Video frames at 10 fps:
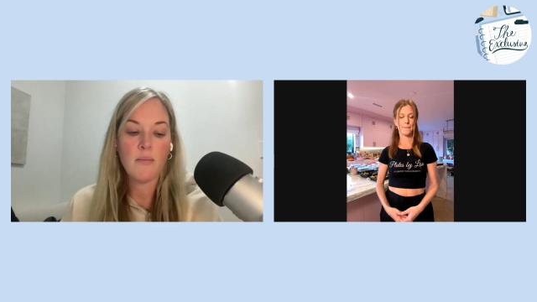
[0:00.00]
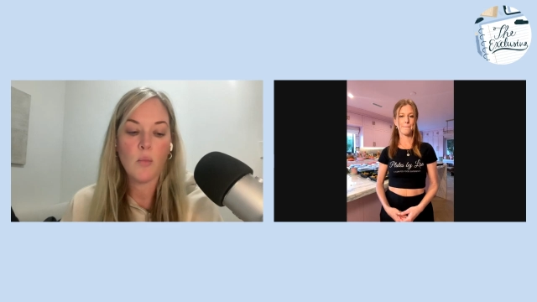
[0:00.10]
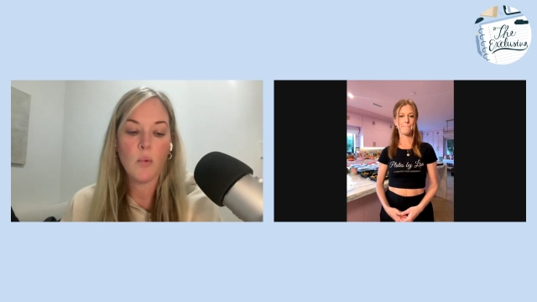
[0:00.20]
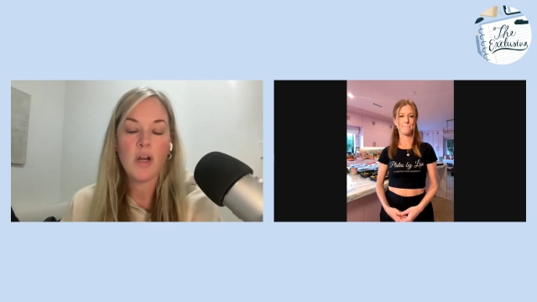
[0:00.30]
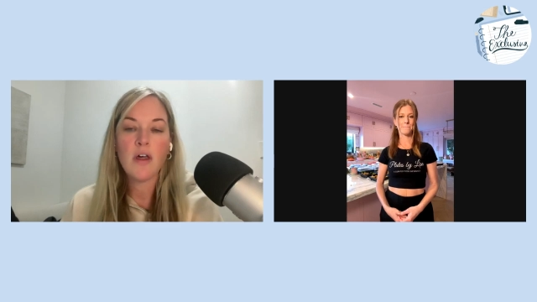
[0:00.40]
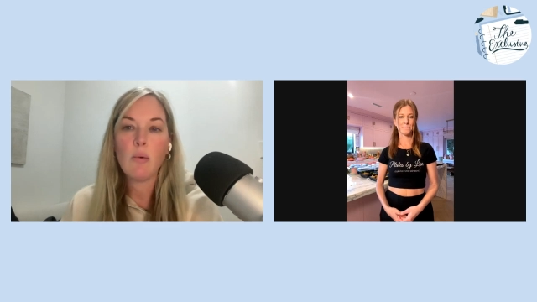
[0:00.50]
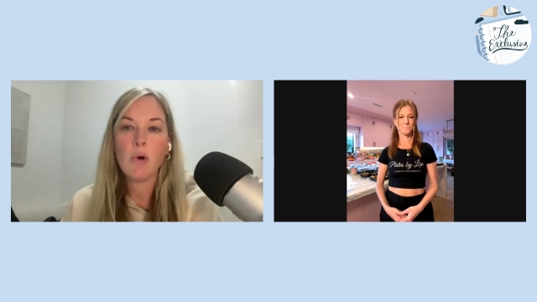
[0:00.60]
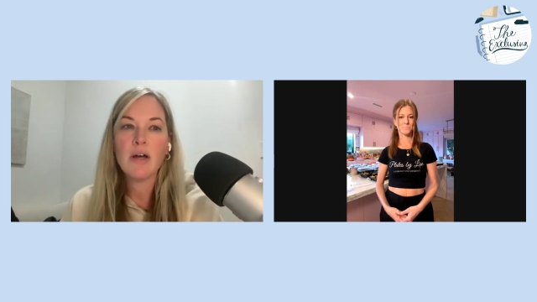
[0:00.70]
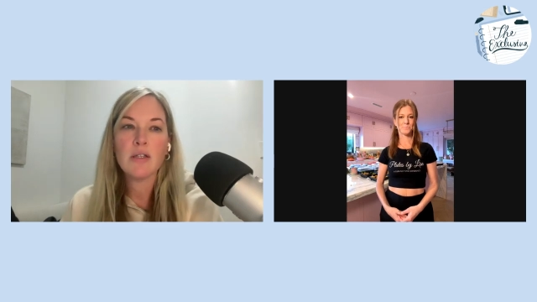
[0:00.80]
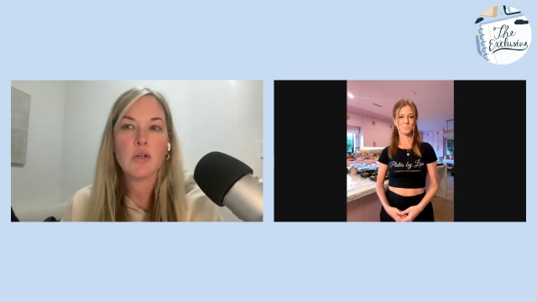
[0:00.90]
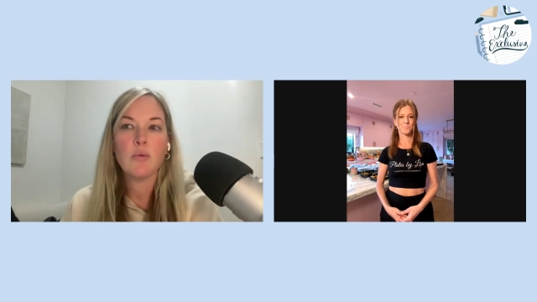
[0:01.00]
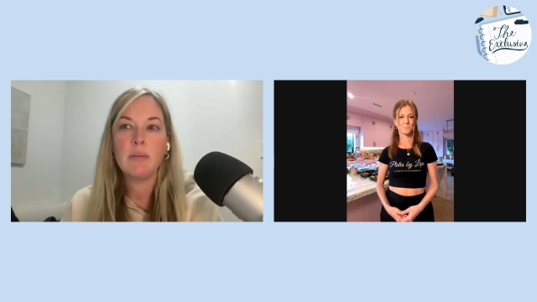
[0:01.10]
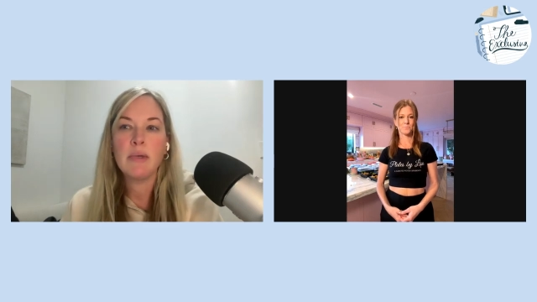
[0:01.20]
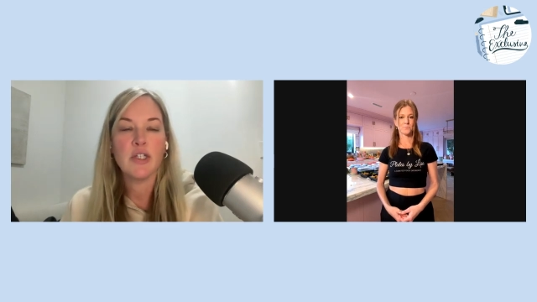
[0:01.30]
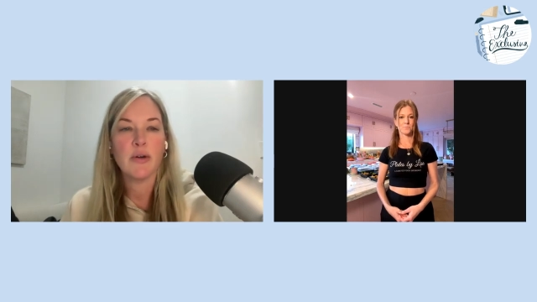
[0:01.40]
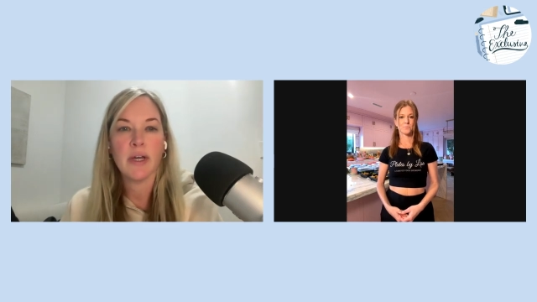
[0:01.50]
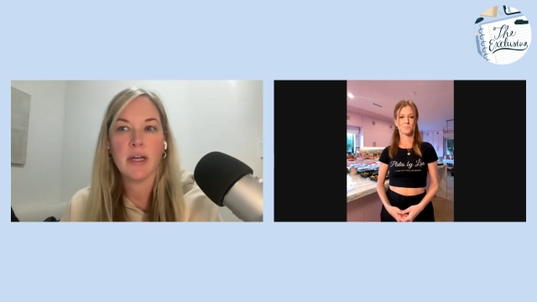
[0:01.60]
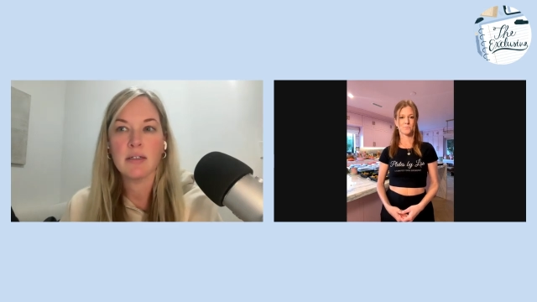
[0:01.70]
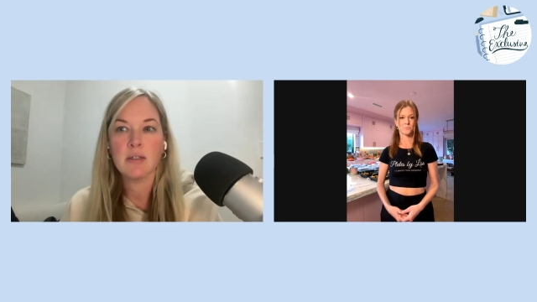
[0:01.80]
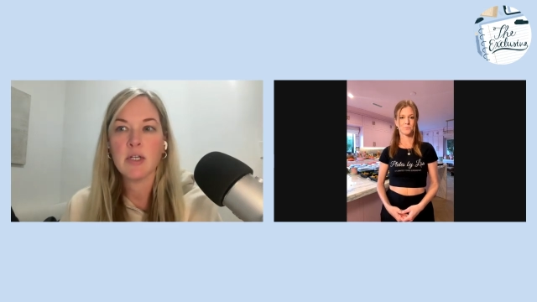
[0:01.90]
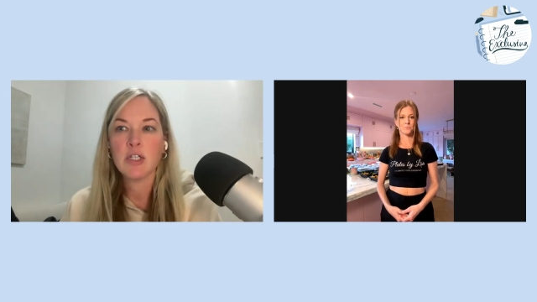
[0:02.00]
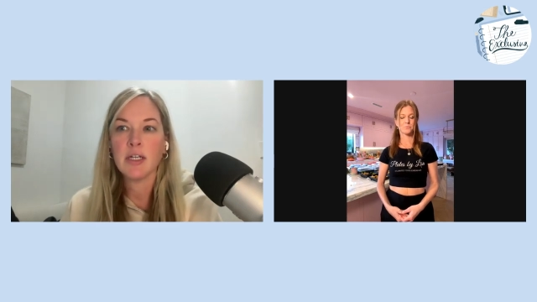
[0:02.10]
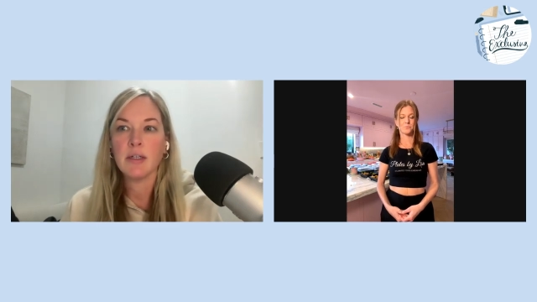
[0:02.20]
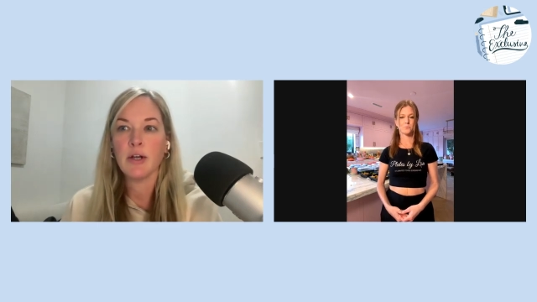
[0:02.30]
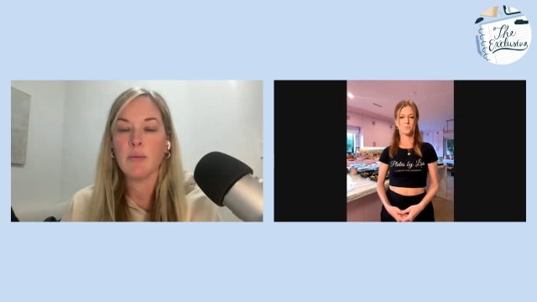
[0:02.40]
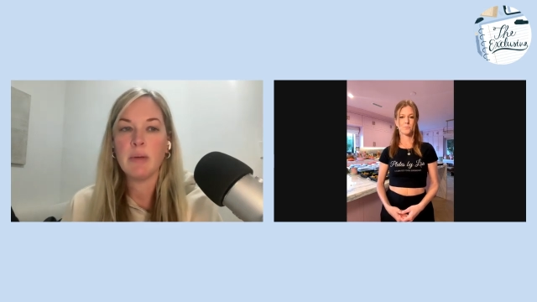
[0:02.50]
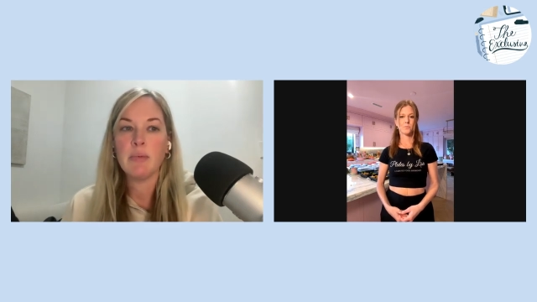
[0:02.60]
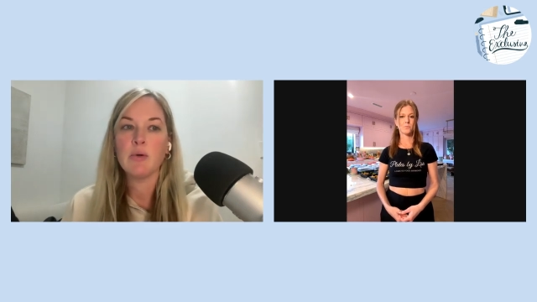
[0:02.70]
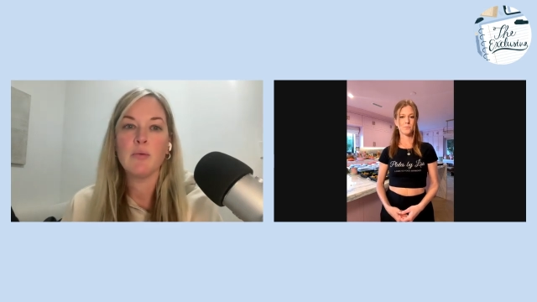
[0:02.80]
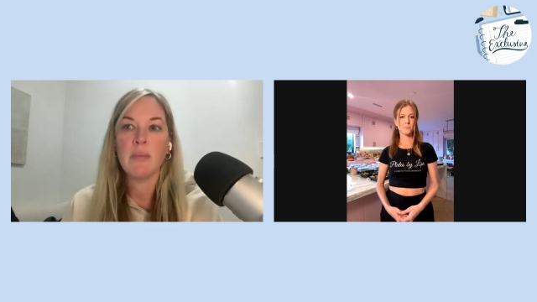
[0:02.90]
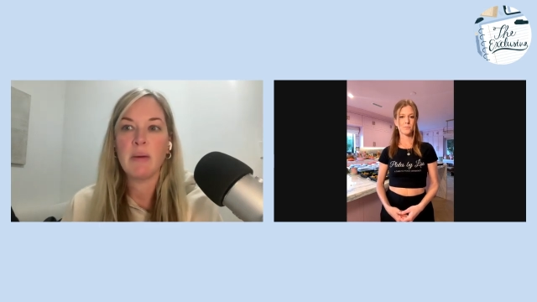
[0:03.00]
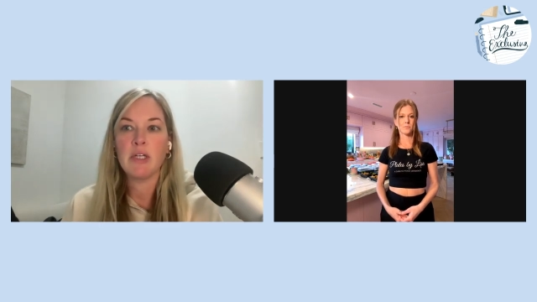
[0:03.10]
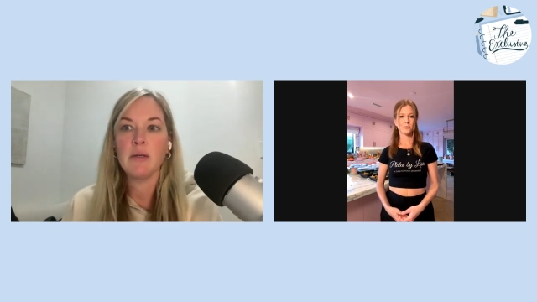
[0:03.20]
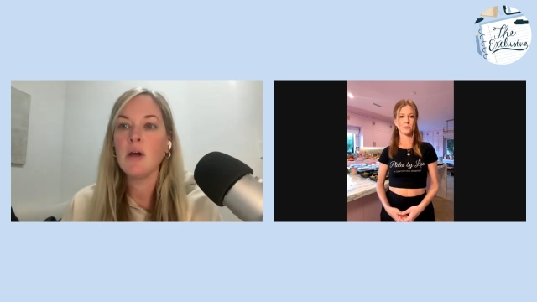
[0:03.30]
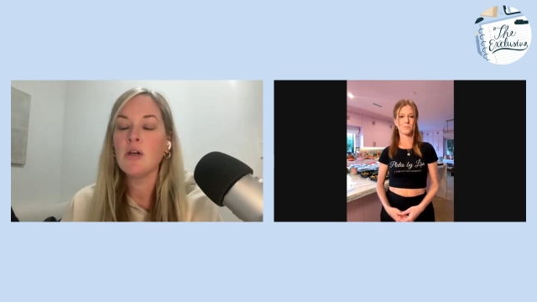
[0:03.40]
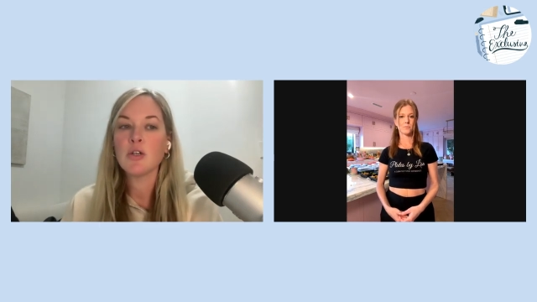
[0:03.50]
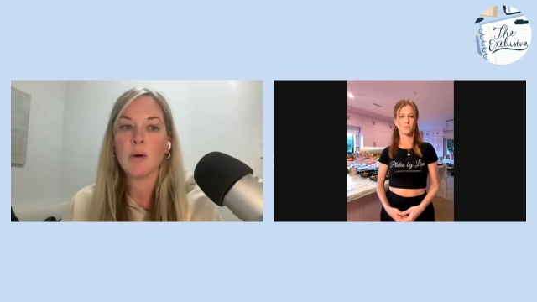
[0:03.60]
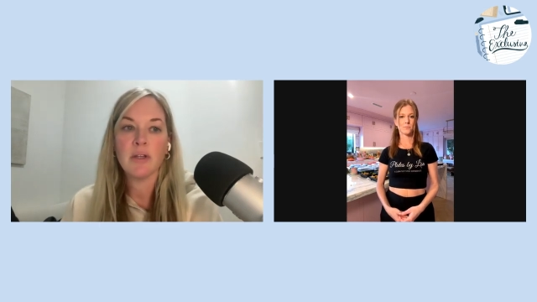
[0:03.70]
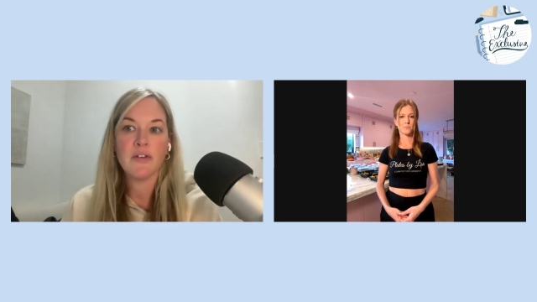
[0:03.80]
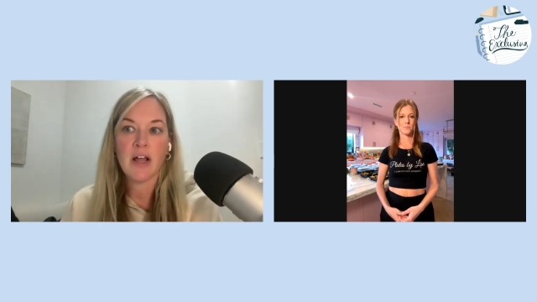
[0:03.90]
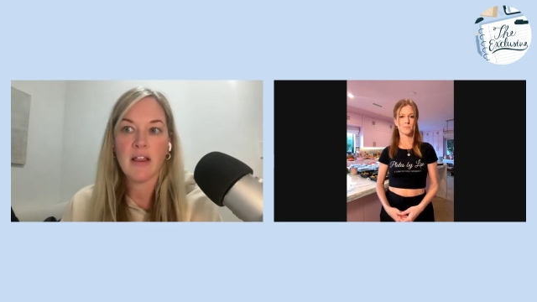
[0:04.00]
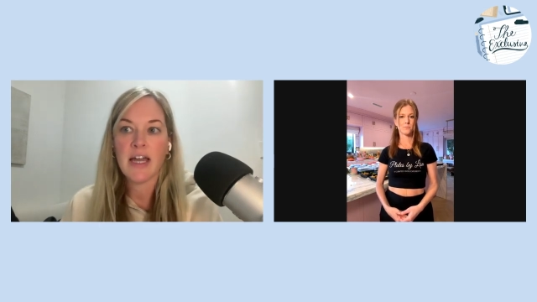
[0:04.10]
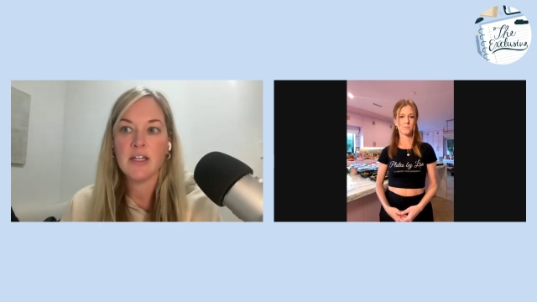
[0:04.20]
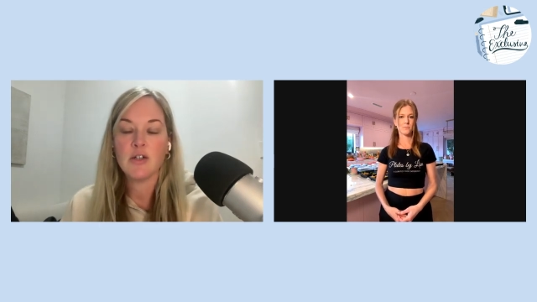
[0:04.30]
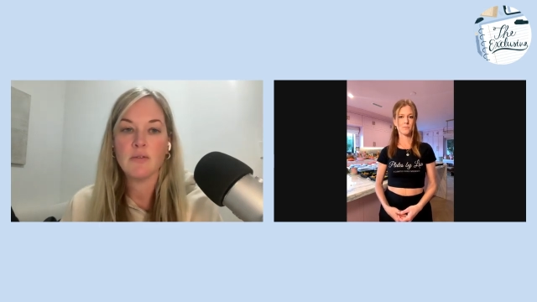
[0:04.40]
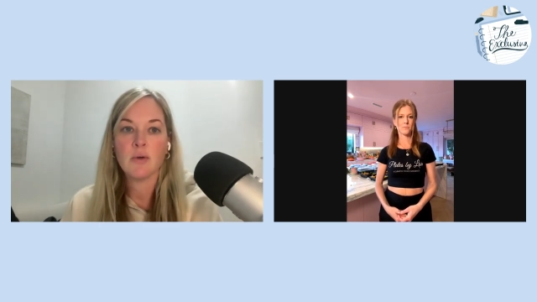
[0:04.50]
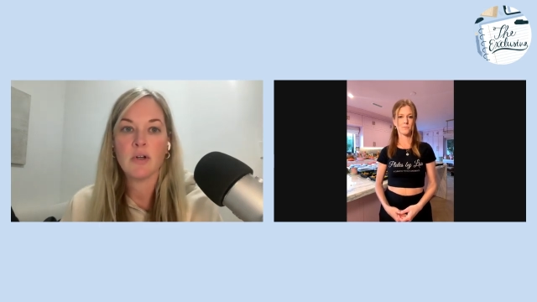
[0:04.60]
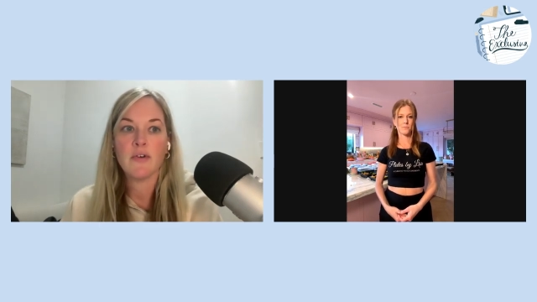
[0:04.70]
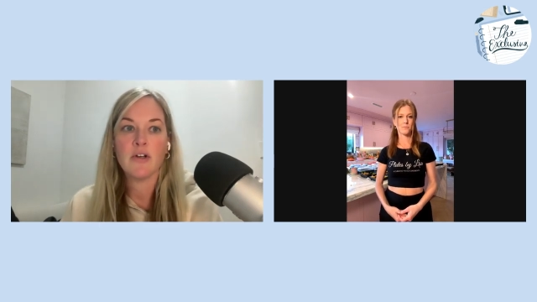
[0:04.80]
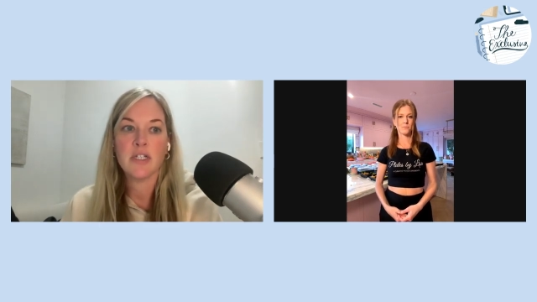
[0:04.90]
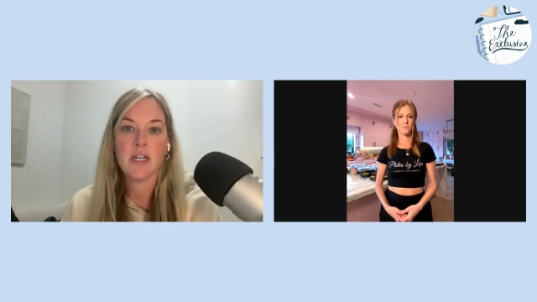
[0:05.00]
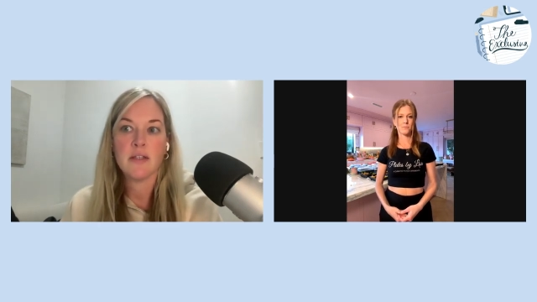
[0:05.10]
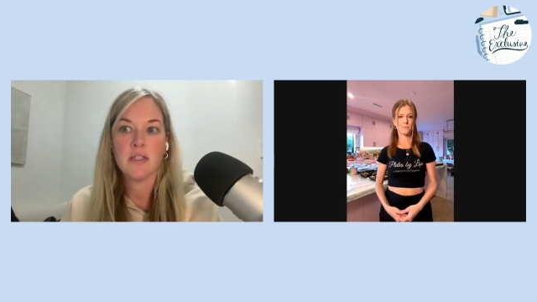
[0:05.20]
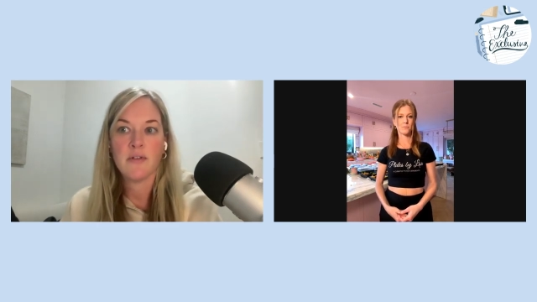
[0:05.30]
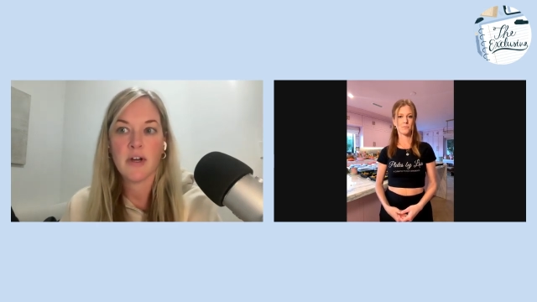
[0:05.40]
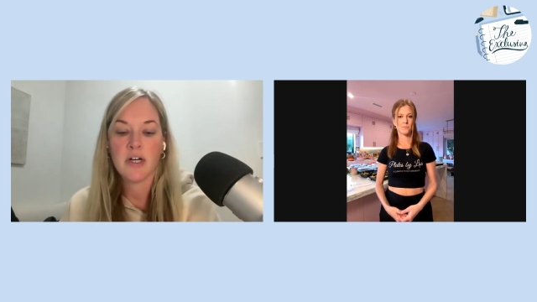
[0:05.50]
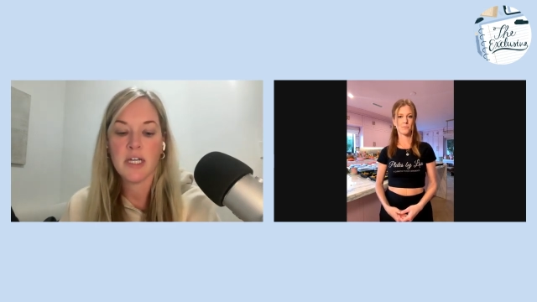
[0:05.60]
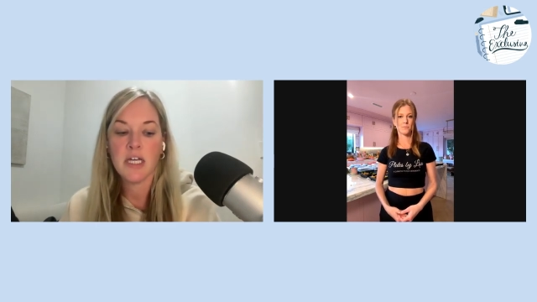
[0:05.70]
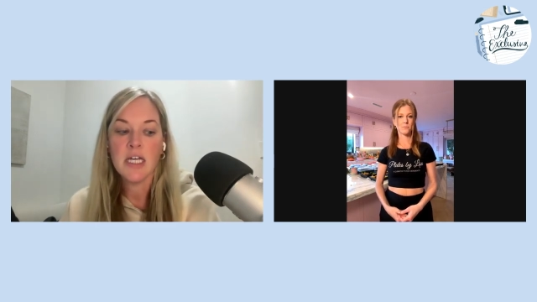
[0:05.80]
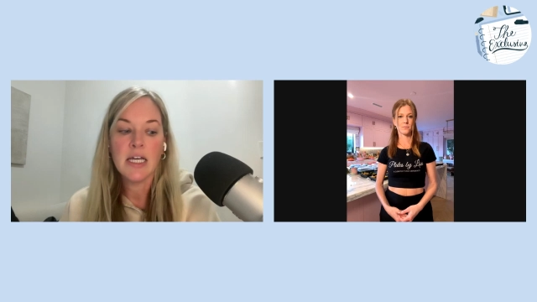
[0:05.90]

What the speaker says: What else could we be doing? Especially, people who maybe don't live in LA, don't sort of understand the severity.